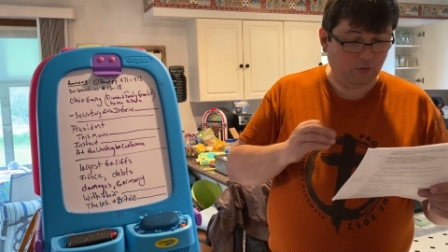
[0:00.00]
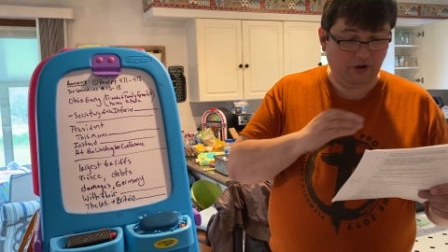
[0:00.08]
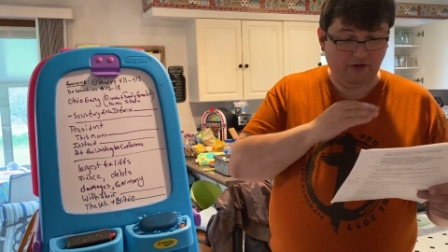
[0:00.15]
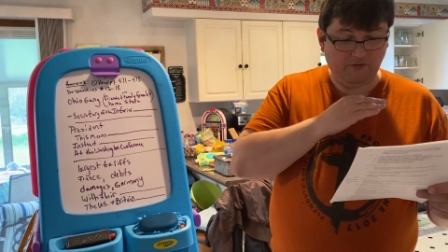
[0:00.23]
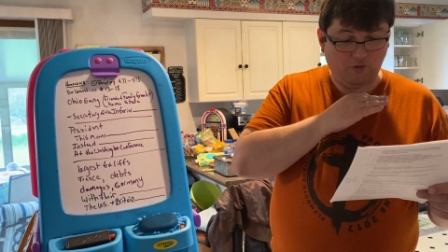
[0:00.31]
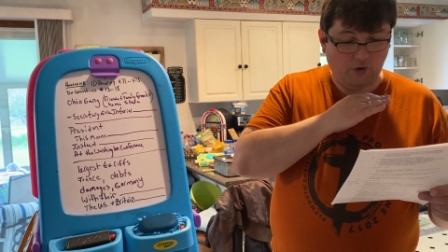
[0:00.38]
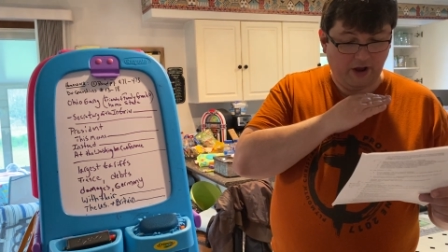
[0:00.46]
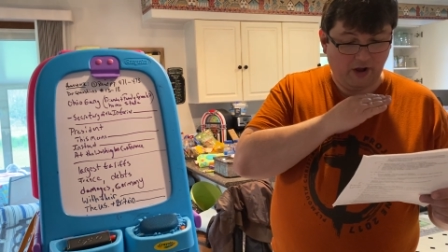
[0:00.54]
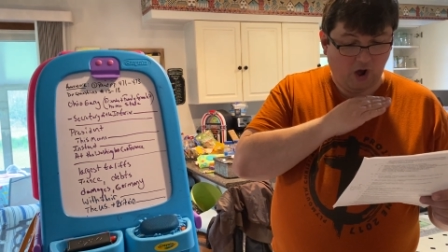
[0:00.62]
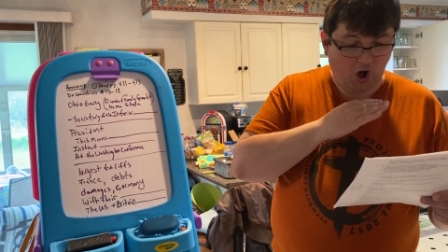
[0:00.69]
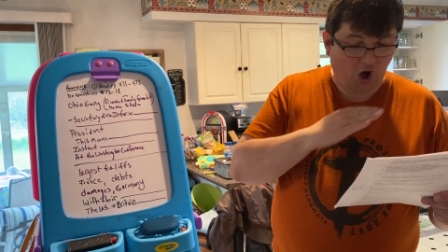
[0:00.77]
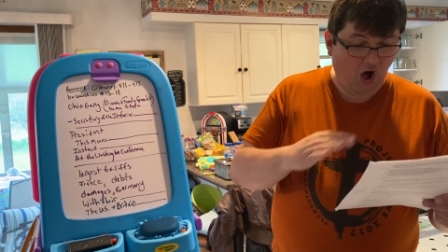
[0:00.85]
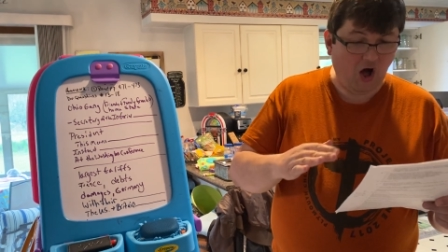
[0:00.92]
would avoid
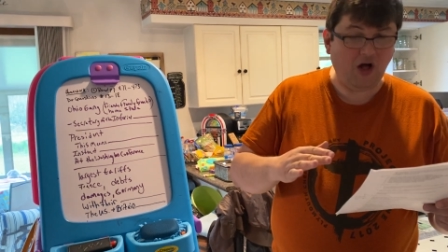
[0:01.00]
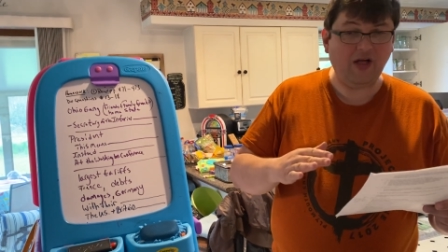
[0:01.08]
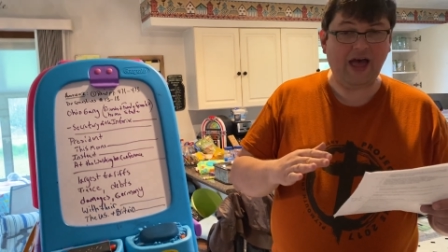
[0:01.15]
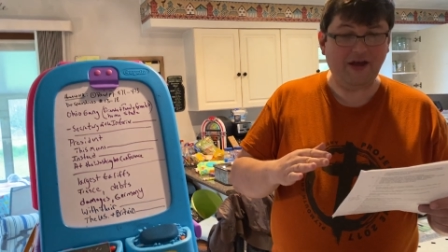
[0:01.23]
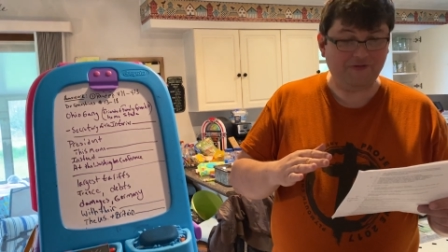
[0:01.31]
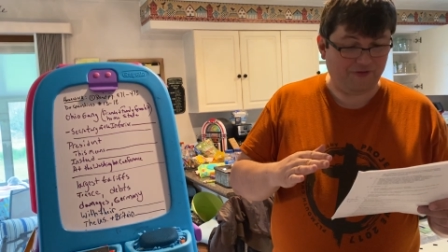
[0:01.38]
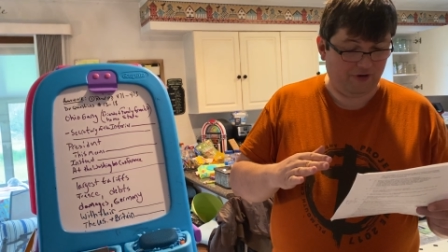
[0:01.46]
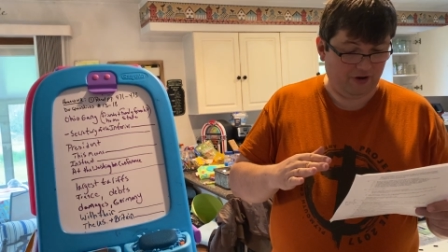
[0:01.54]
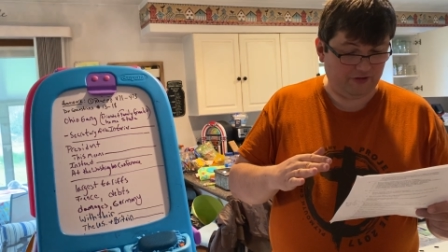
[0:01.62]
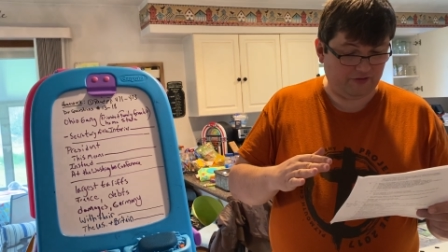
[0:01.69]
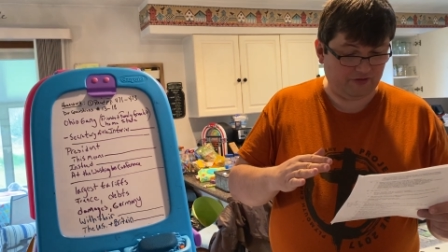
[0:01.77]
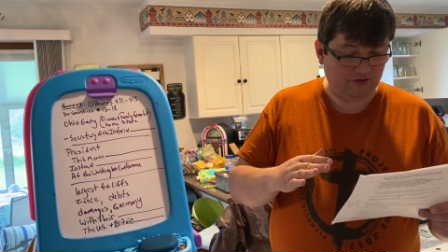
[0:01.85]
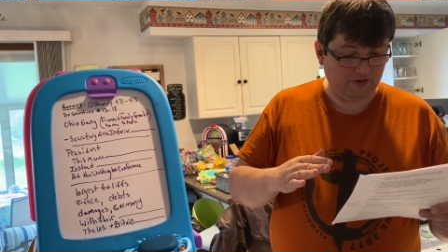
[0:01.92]
all
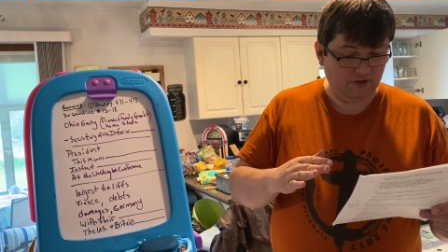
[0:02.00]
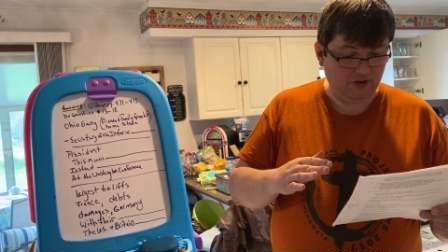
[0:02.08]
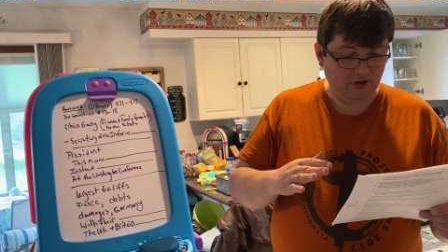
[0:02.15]
efforts